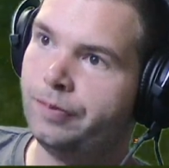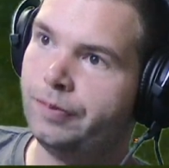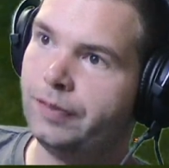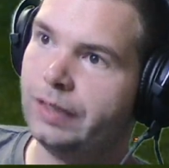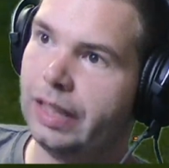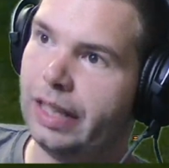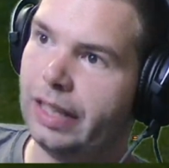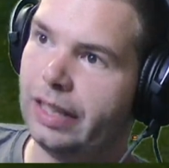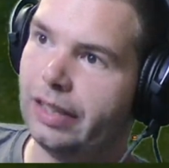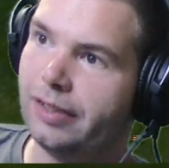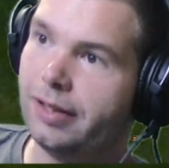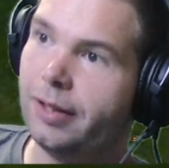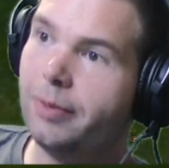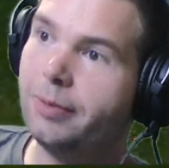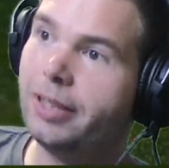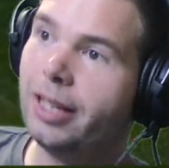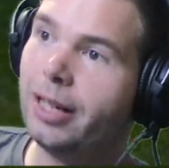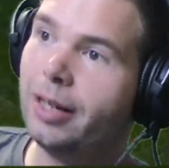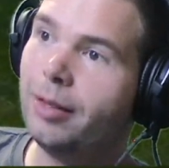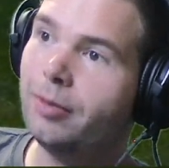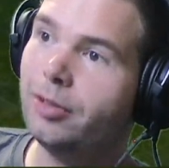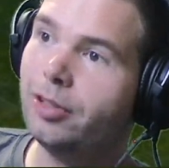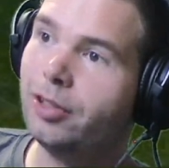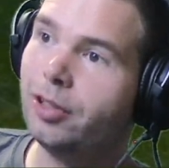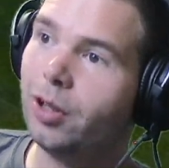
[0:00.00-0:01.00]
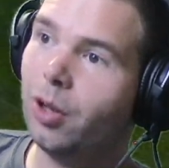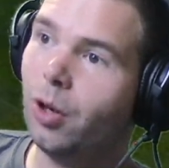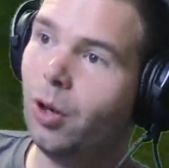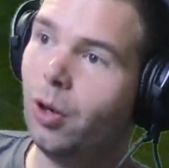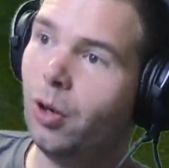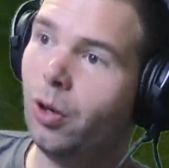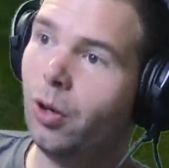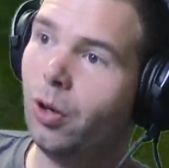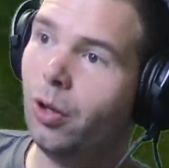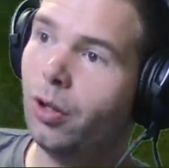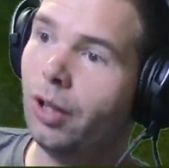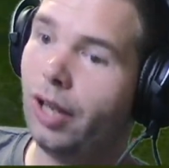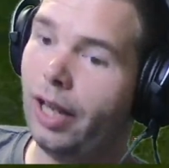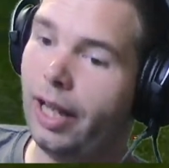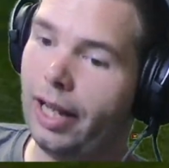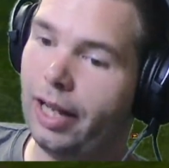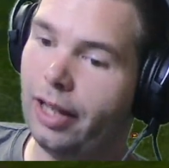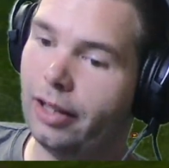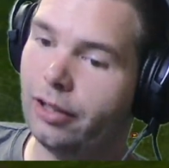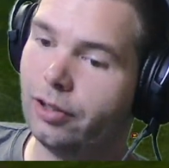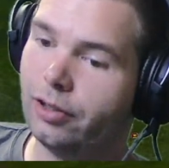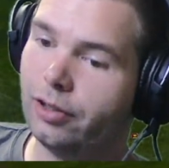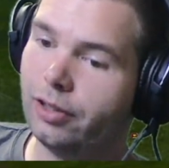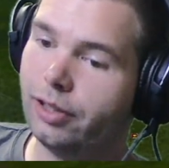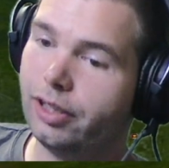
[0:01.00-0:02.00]
Yeah, sometimes coil
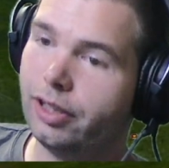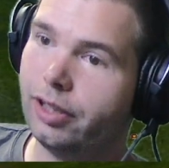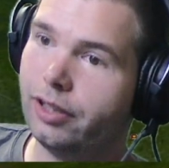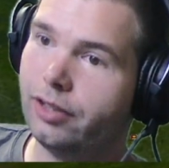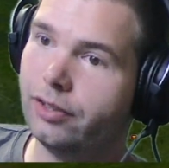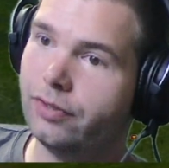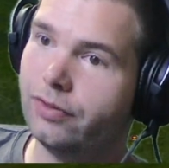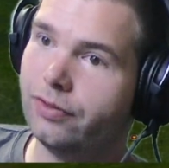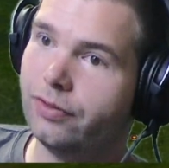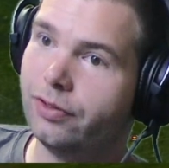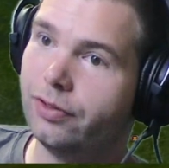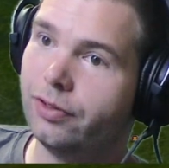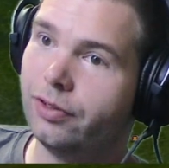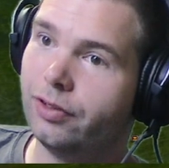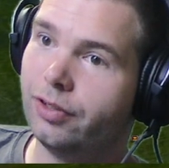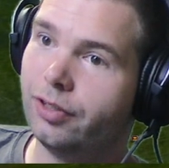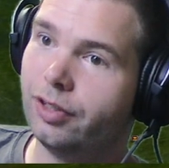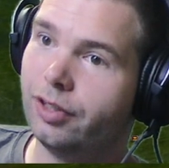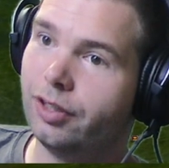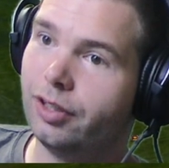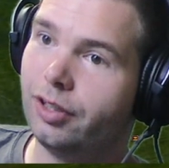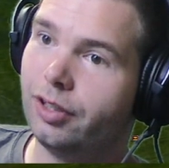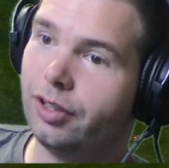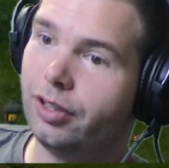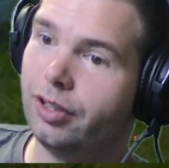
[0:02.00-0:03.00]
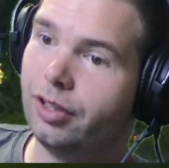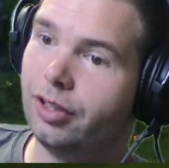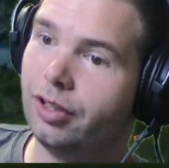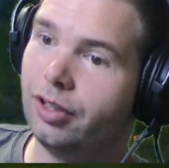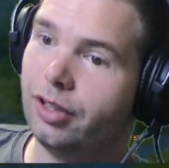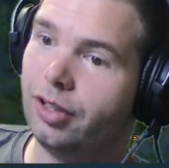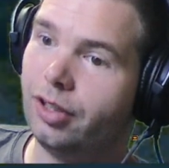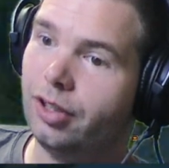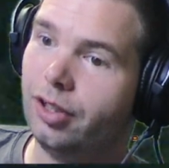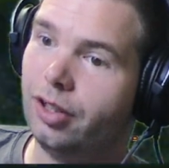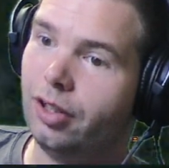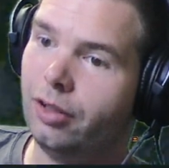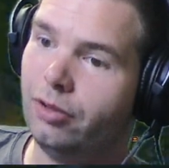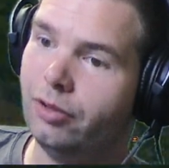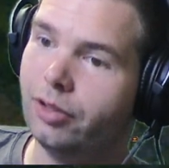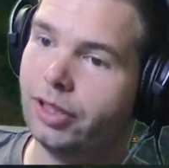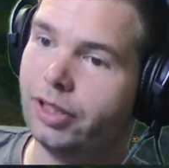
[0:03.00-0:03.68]
actually hits for uh, one hundred